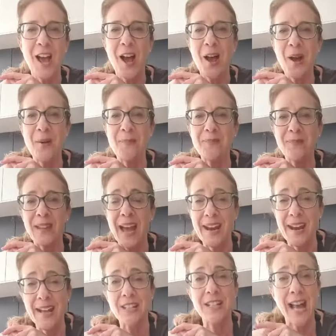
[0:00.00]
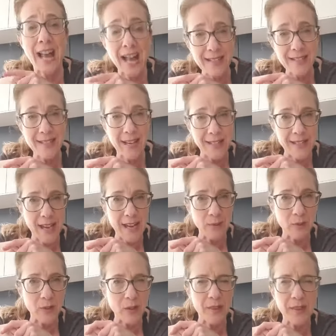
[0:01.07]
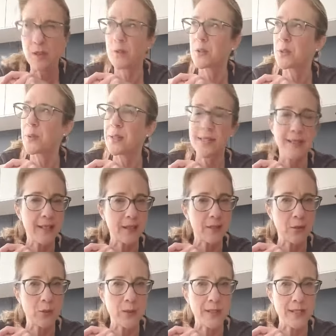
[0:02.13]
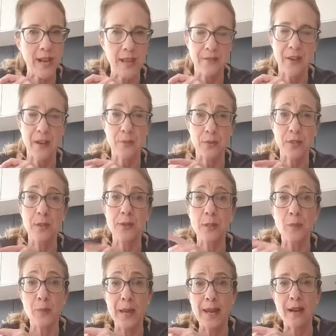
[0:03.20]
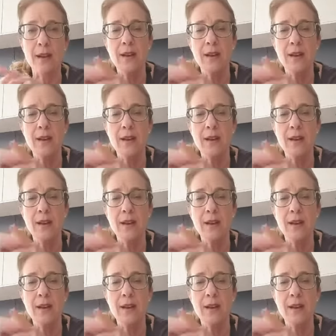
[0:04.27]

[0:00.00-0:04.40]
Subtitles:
And actually Anzac Day was, I think, on the 26th or 28th of April. So it's been,